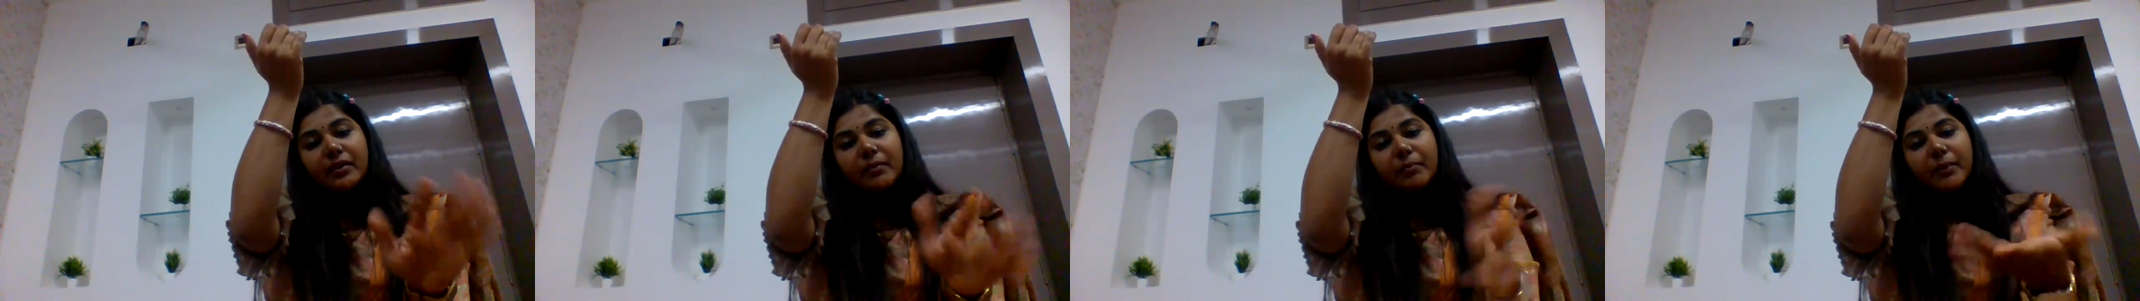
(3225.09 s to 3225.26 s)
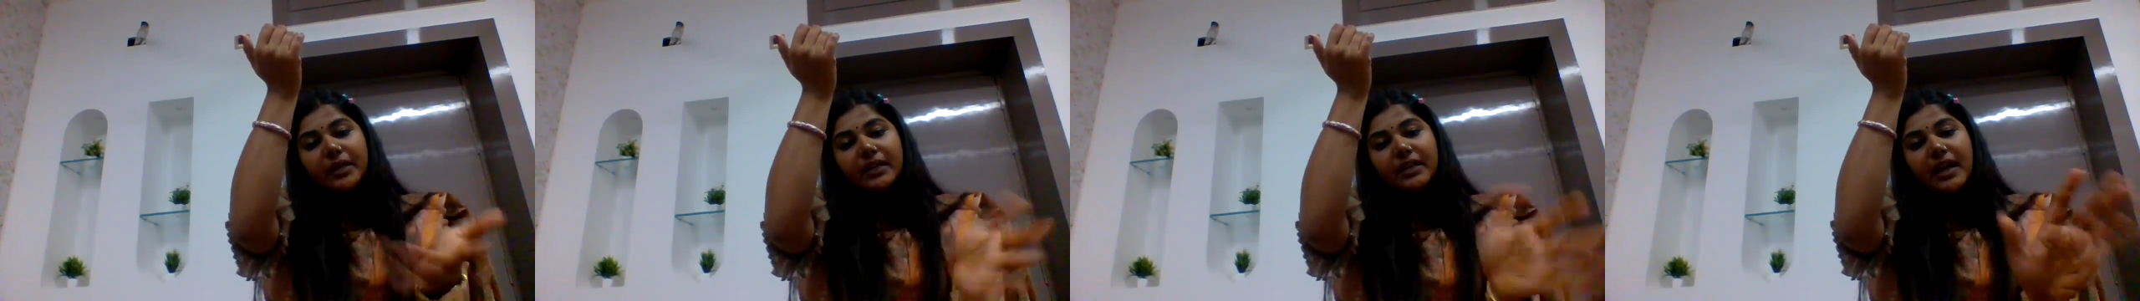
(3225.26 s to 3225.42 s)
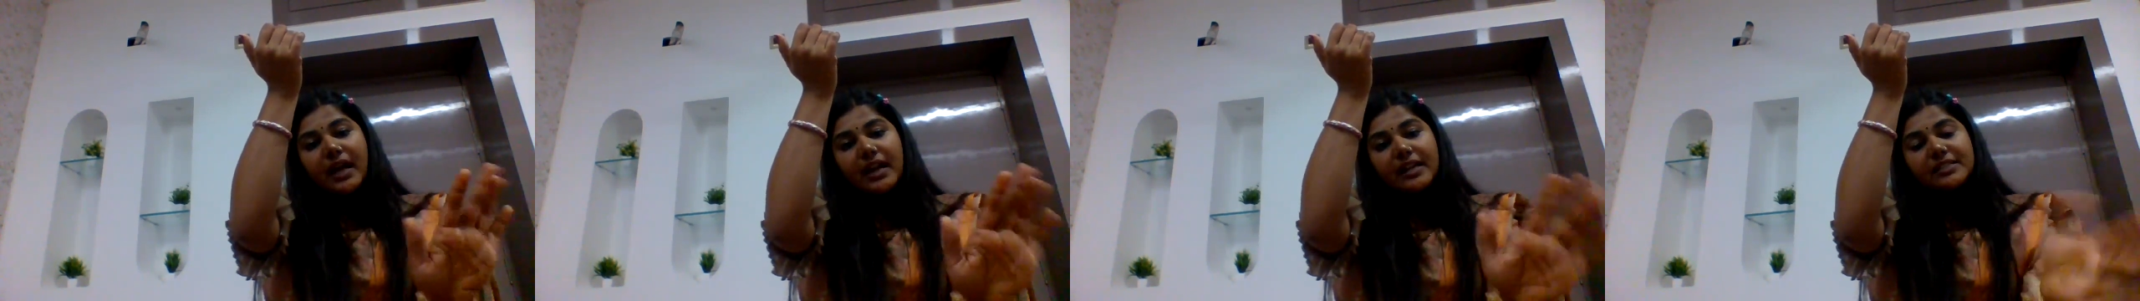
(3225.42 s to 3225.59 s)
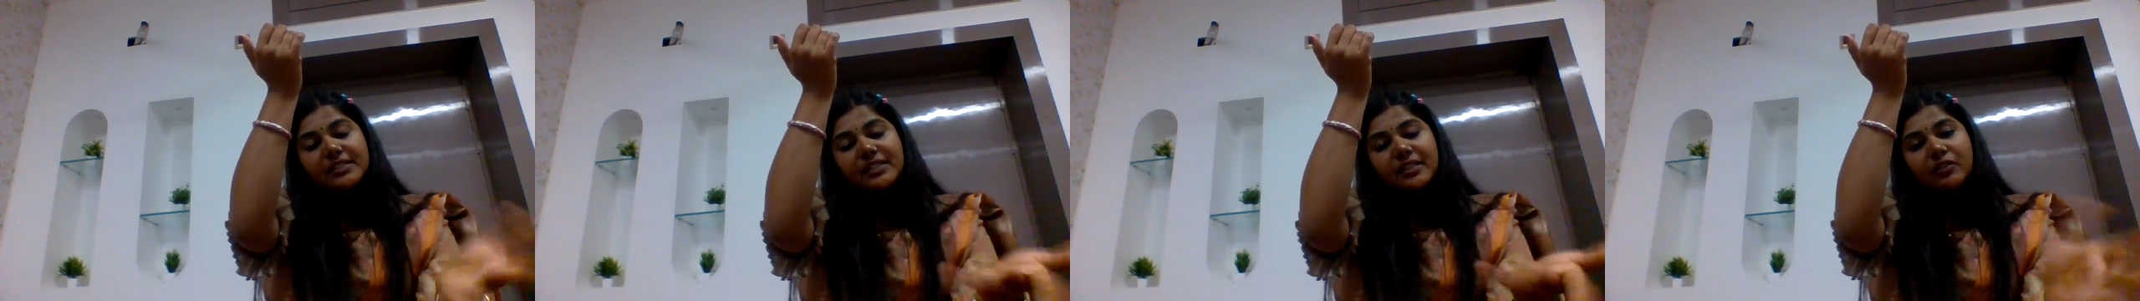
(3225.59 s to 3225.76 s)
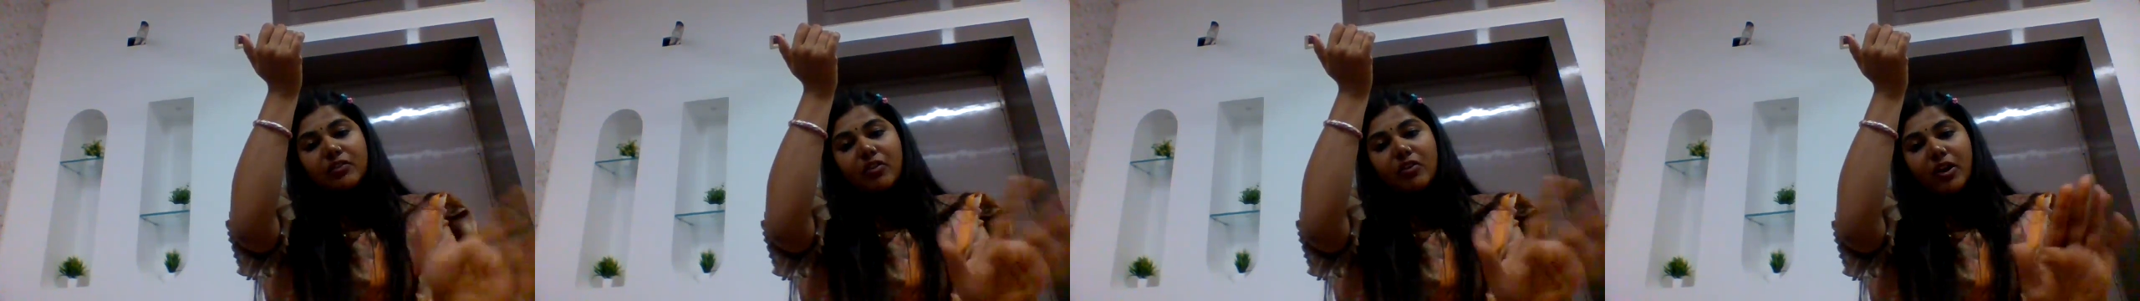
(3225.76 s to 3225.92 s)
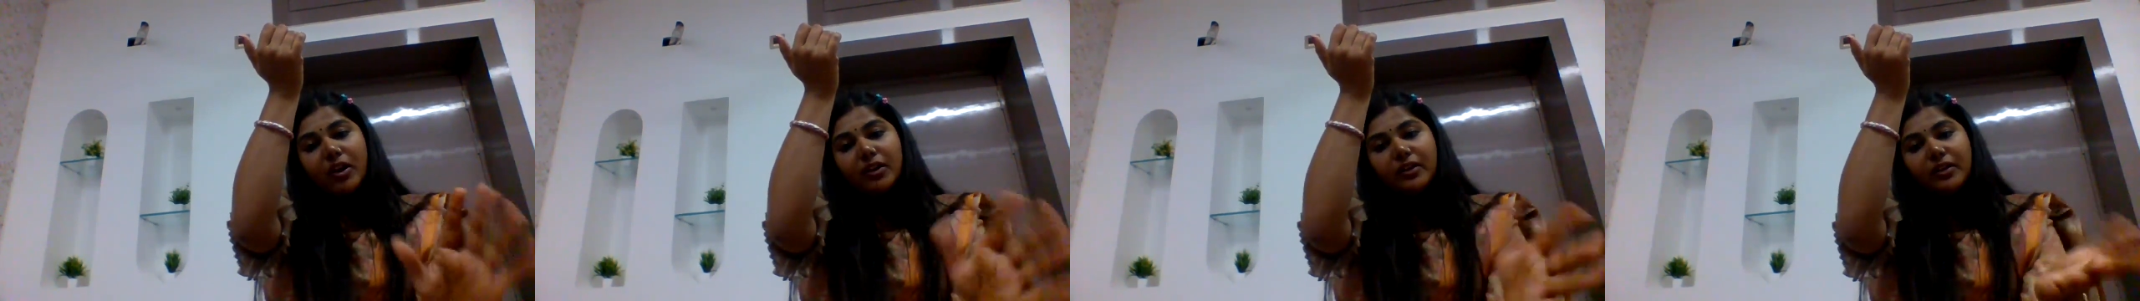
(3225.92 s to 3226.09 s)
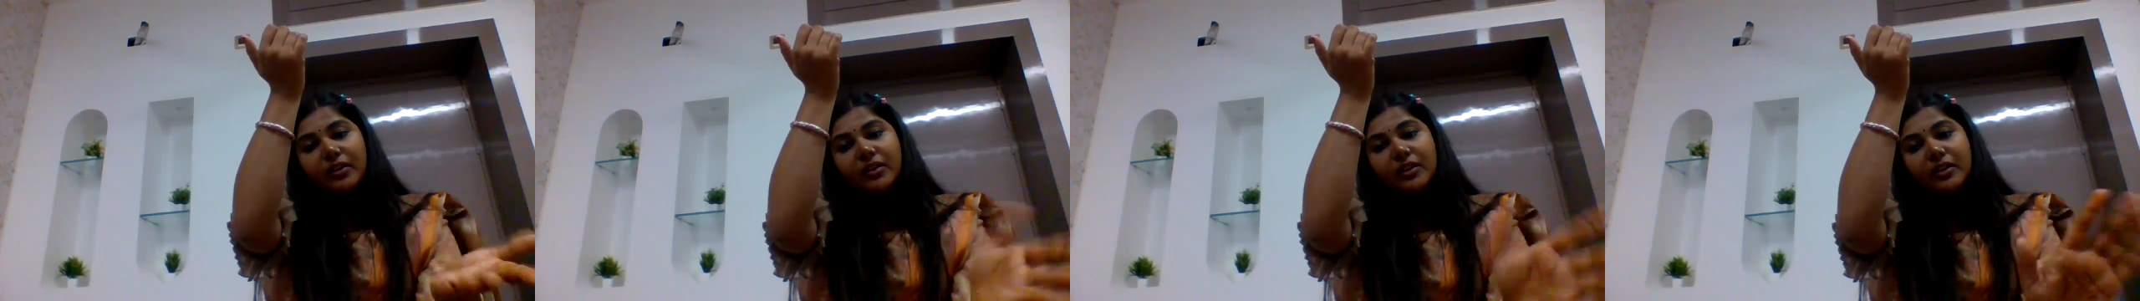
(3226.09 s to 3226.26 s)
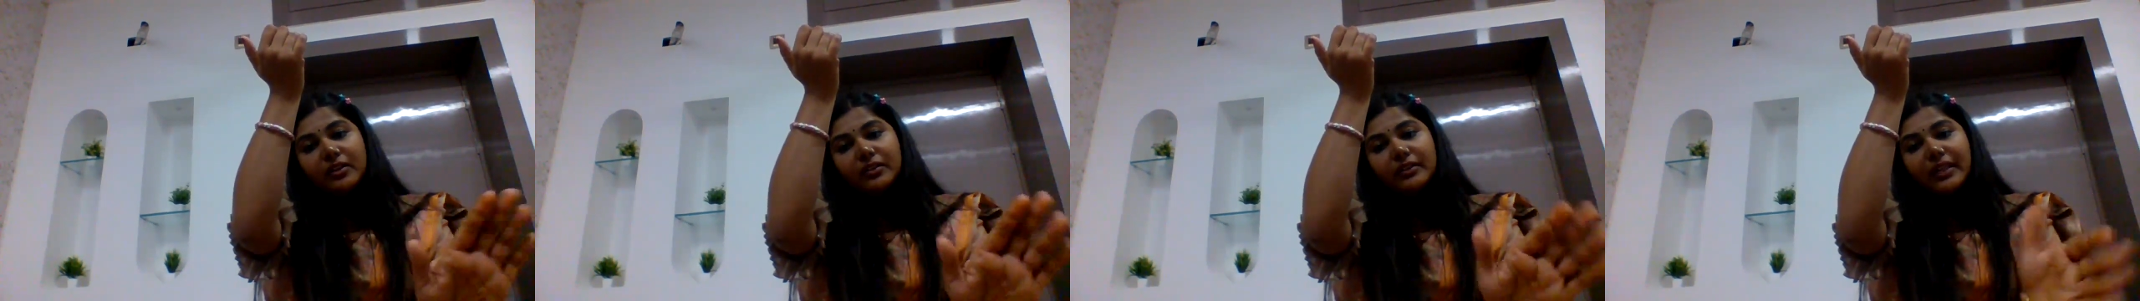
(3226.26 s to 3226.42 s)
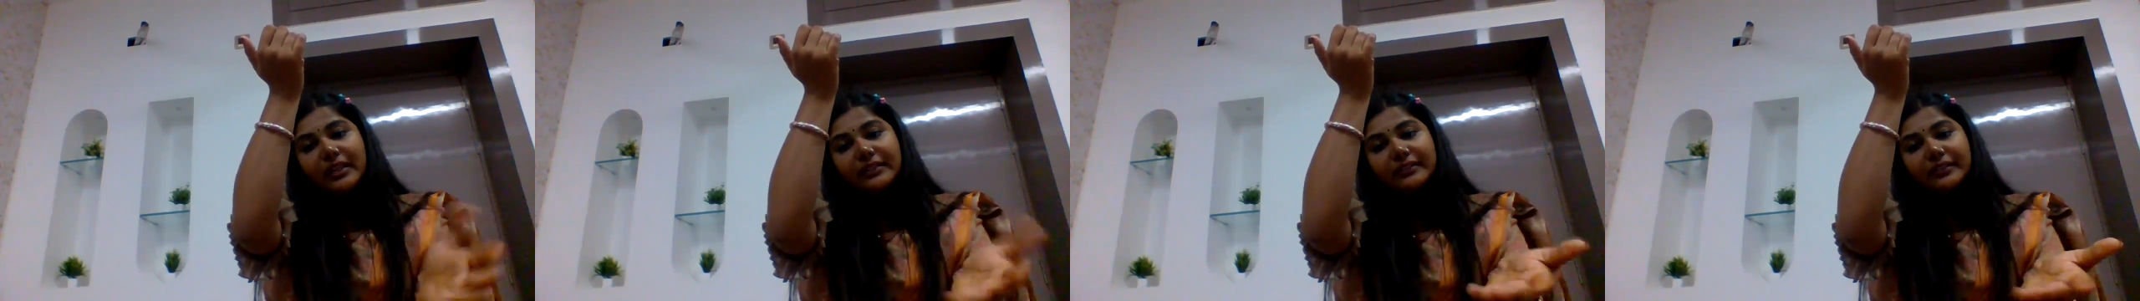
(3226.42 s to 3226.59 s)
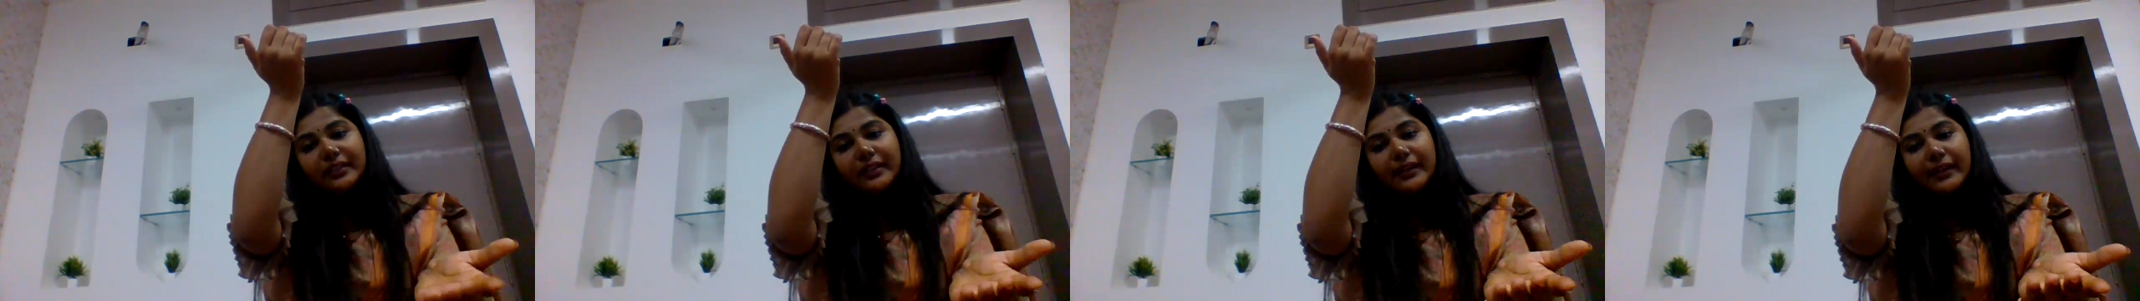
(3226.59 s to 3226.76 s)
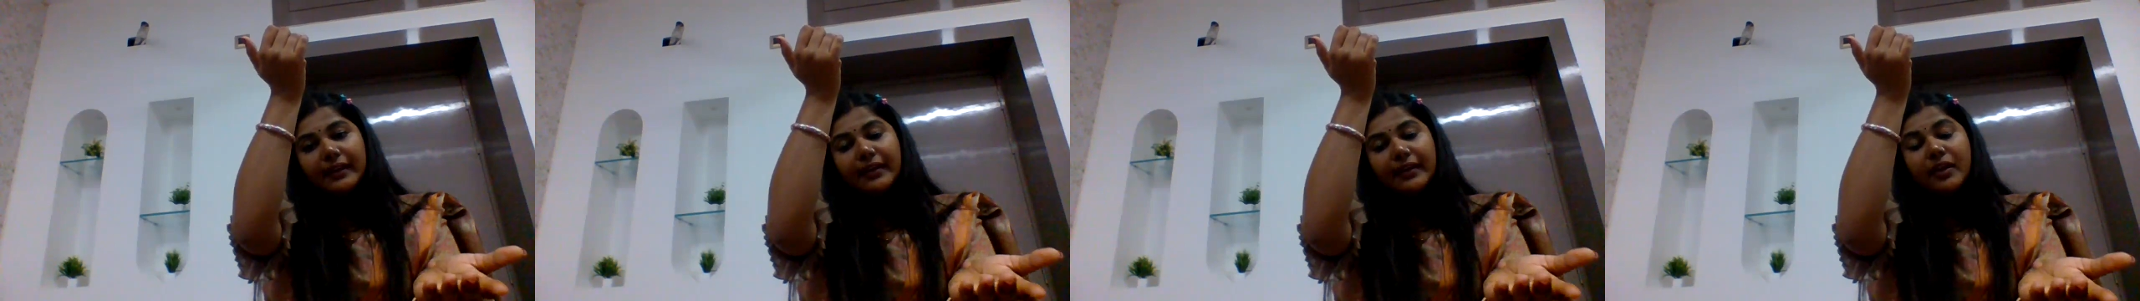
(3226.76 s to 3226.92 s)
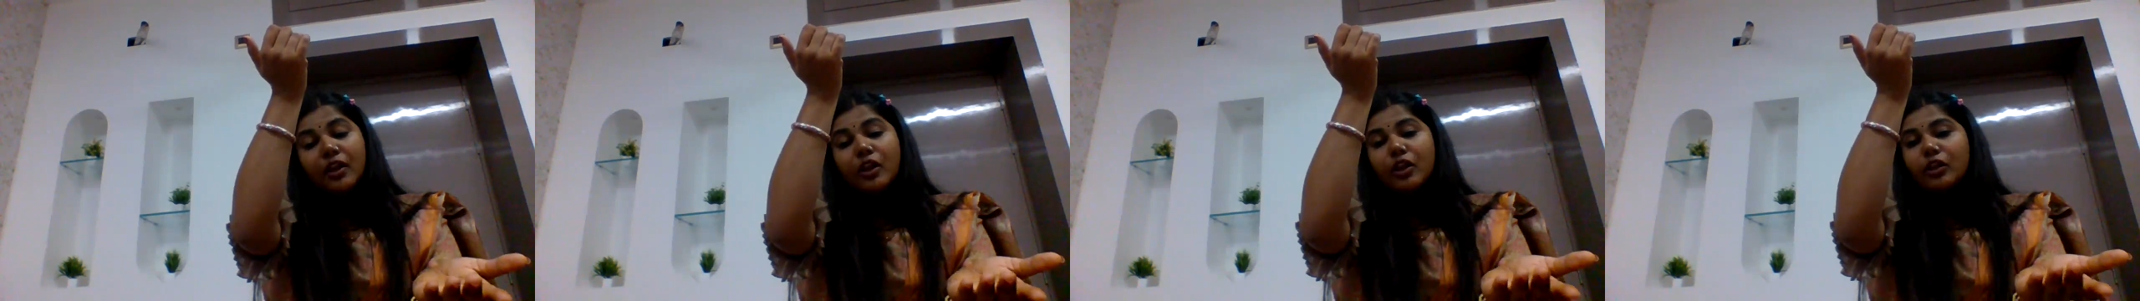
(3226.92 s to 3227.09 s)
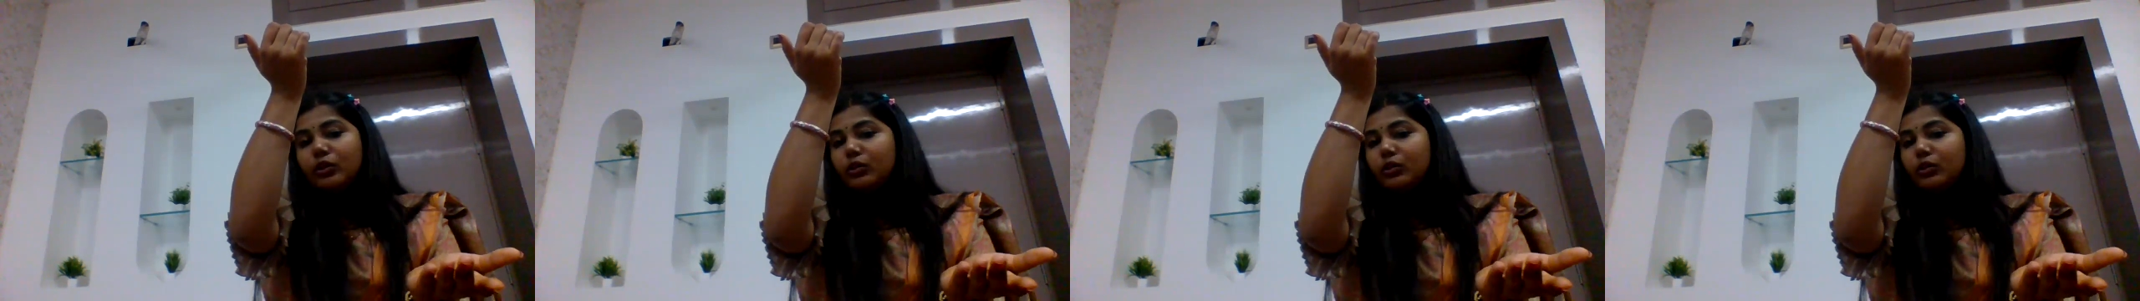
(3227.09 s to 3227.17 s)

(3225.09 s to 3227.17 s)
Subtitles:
but guardian got nothing.